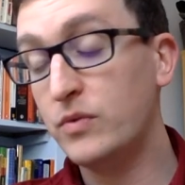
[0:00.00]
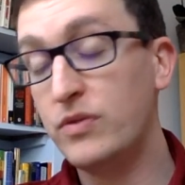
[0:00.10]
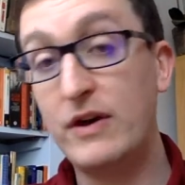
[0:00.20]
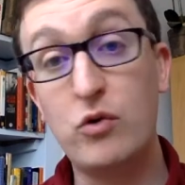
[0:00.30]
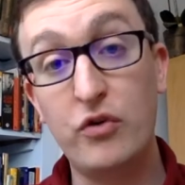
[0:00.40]

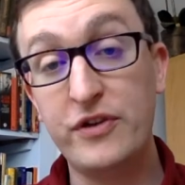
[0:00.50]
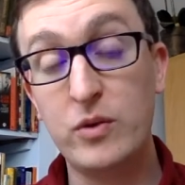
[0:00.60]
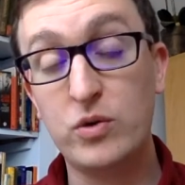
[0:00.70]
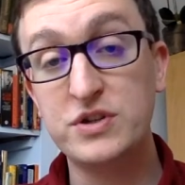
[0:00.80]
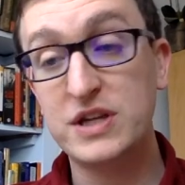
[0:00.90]
They're also
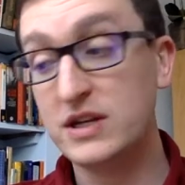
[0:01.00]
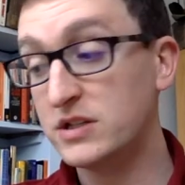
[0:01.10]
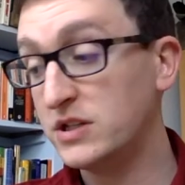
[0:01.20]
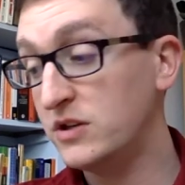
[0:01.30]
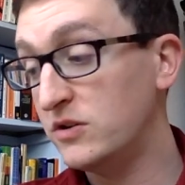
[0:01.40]
wanting
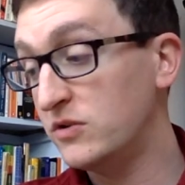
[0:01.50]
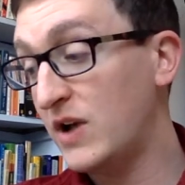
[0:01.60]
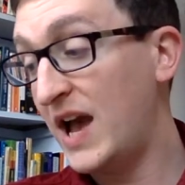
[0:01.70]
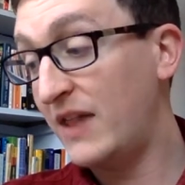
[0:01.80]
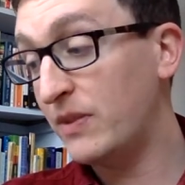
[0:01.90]
to
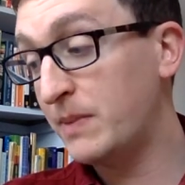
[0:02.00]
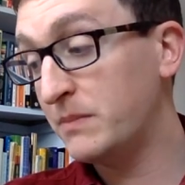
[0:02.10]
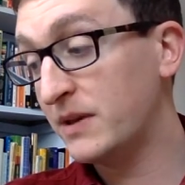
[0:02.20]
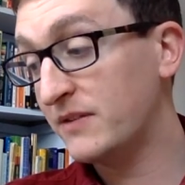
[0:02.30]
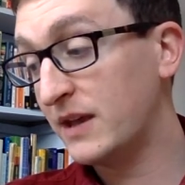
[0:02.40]
end the
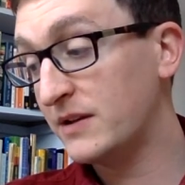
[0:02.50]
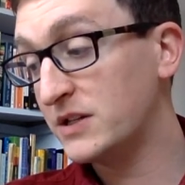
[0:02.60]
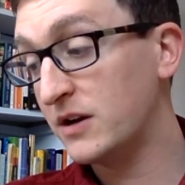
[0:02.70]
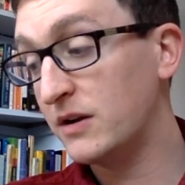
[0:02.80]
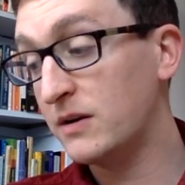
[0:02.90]
public
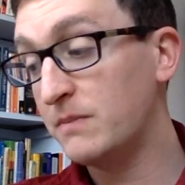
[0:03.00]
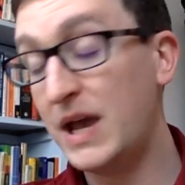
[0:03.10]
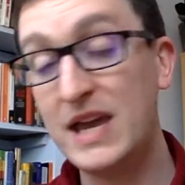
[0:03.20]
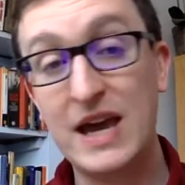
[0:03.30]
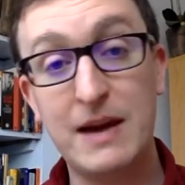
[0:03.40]
sector
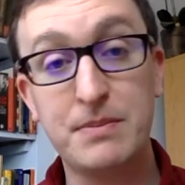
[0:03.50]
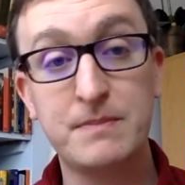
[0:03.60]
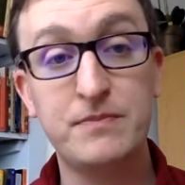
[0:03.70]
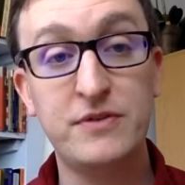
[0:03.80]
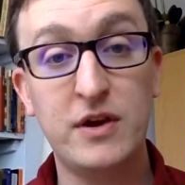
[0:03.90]
pay cap,
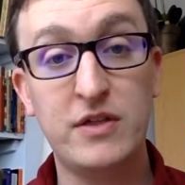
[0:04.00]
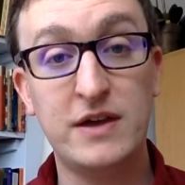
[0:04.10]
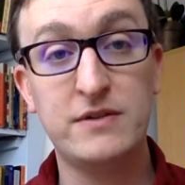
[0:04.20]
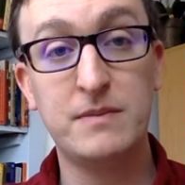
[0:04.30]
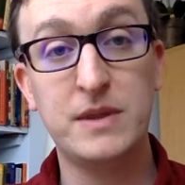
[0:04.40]
so
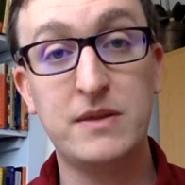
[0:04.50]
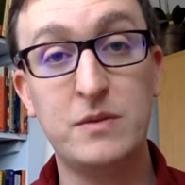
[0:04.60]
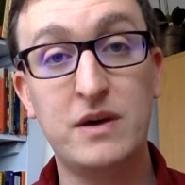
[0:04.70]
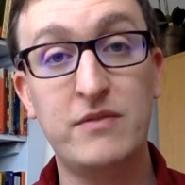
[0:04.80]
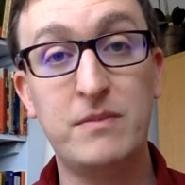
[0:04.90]
that's something that
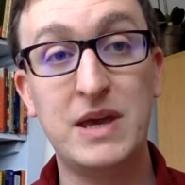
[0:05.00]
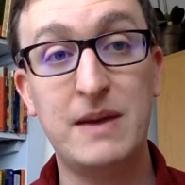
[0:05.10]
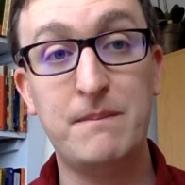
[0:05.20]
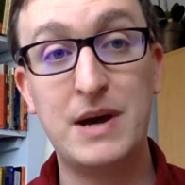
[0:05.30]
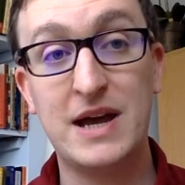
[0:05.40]
will have a big
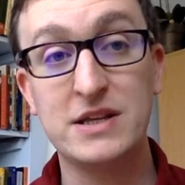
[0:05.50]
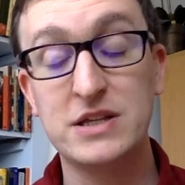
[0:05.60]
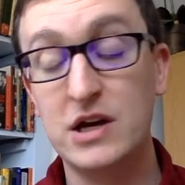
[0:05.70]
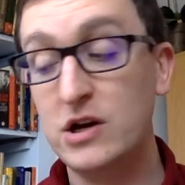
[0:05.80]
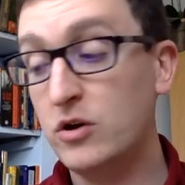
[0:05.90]
impact
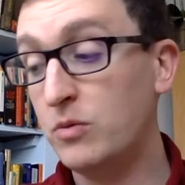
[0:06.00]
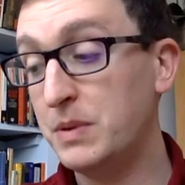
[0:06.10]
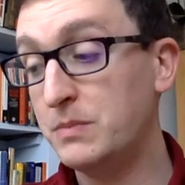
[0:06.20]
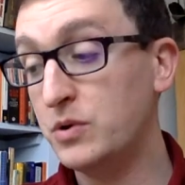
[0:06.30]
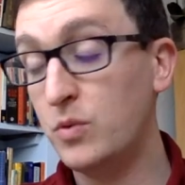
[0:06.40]
on
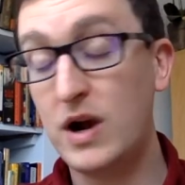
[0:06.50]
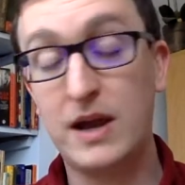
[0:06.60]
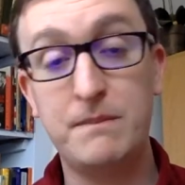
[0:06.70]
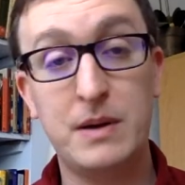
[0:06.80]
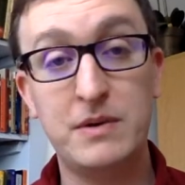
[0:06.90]
people who work
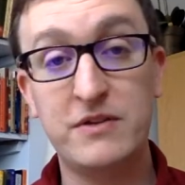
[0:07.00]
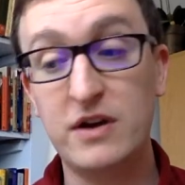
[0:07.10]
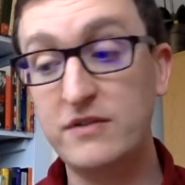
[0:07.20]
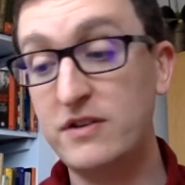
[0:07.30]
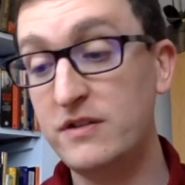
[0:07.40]
in public
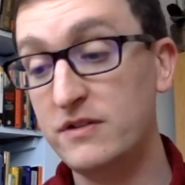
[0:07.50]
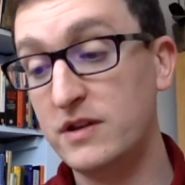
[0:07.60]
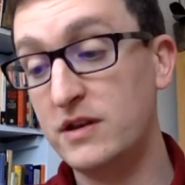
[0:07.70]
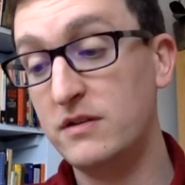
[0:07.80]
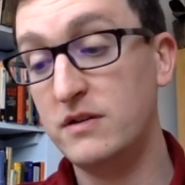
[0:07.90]
services,
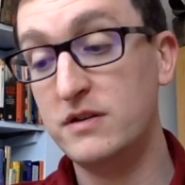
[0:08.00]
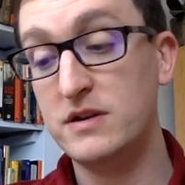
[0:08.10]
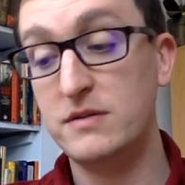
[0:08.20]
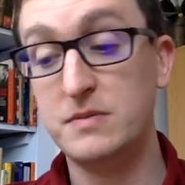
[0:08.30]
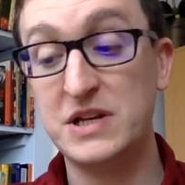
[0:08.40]
and
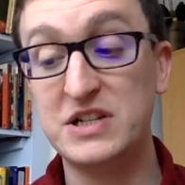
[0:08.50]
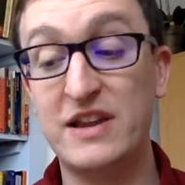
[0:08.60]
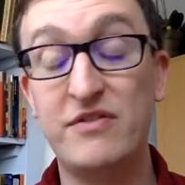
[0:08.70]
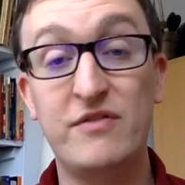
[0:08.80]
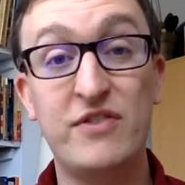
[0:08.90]
especially
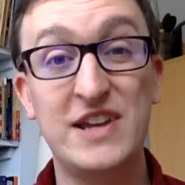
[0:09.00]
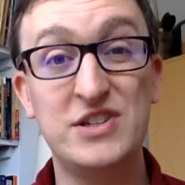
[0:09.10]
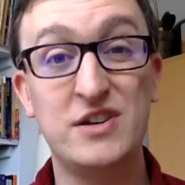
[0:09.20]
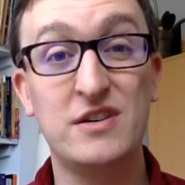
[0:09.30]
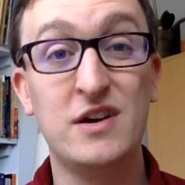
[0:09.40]
if
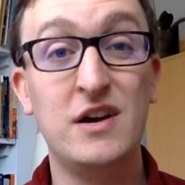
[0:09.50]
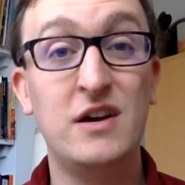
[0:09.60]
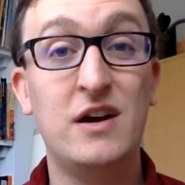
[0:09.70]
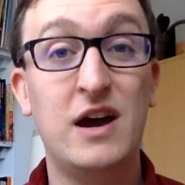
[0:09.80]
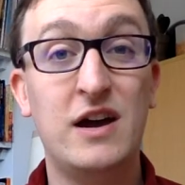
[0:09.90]
inflation
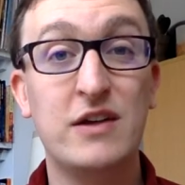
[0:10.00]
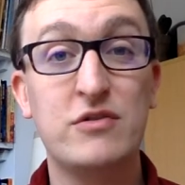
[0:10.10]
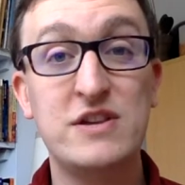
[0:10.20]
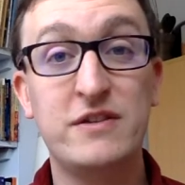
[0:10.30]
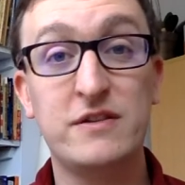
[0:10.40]

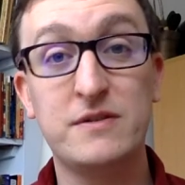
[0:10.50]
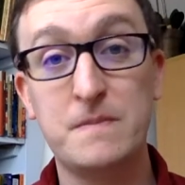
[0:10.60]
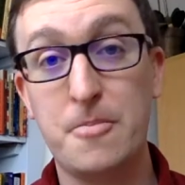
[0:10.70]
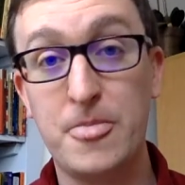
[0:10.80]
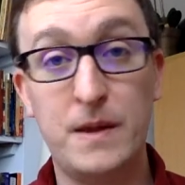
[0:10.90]
increases
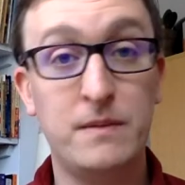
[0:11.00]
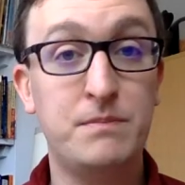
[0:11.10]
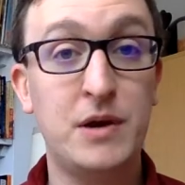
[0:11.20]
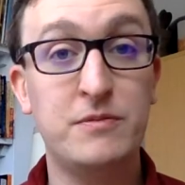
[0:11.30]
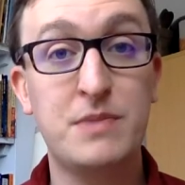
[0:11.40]

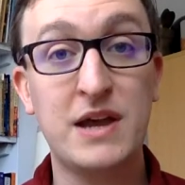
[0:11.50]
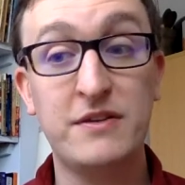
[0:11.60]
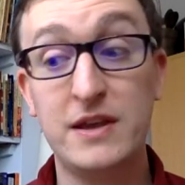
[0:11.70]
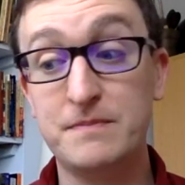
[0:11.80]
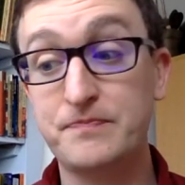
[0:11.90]

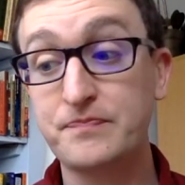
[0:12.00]
post-Brexit.